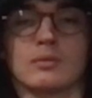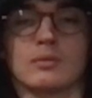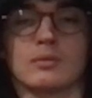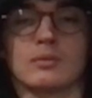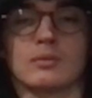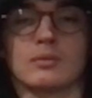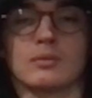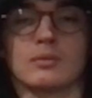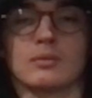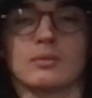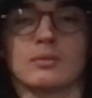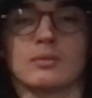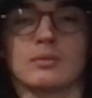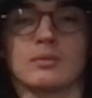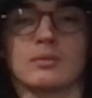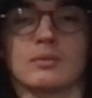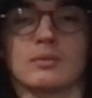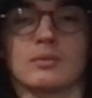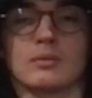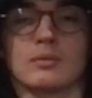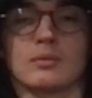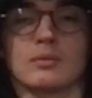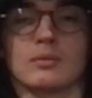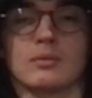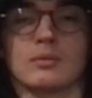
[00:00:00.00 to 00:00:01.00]

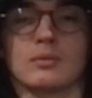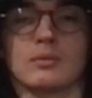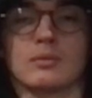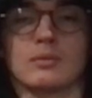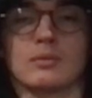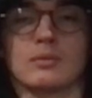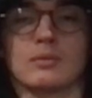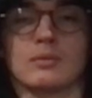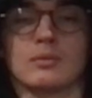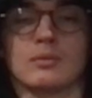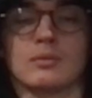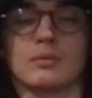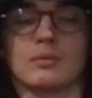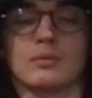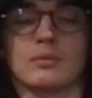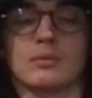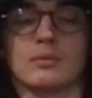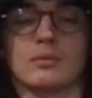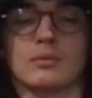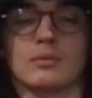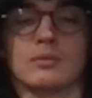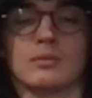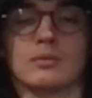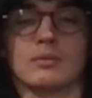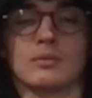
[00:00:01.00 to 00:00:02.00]

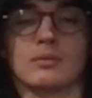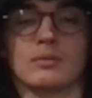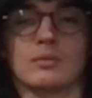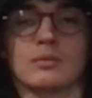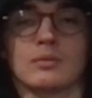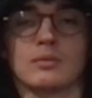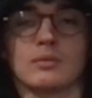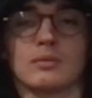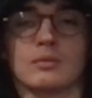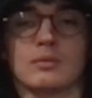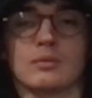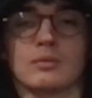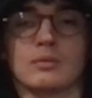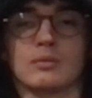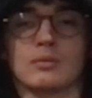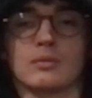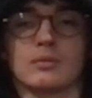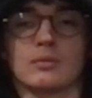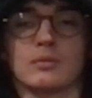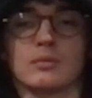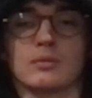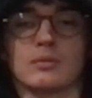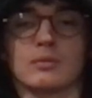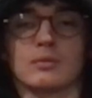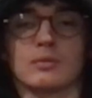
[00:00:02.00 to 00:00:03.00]

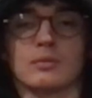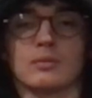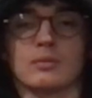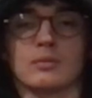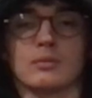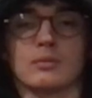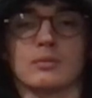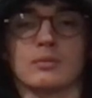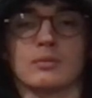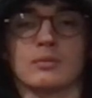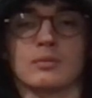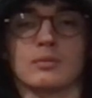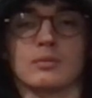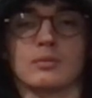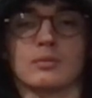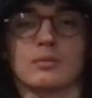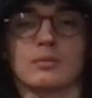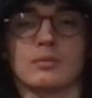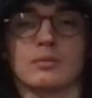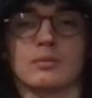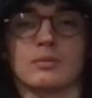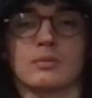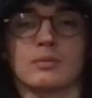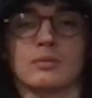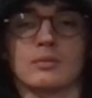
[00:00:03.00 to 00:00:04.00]

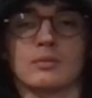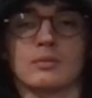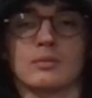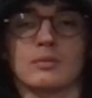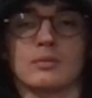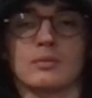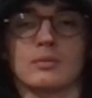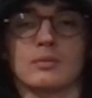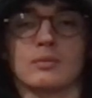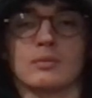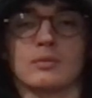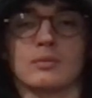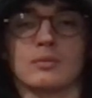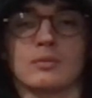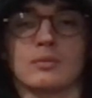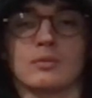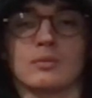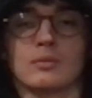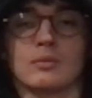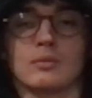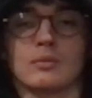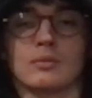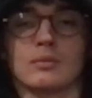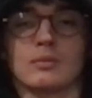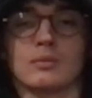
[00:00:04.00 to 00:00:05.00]

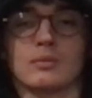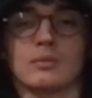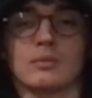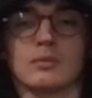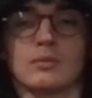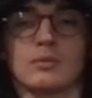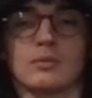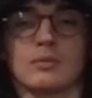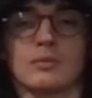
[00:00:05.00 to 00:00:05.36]
This person isn't speaking.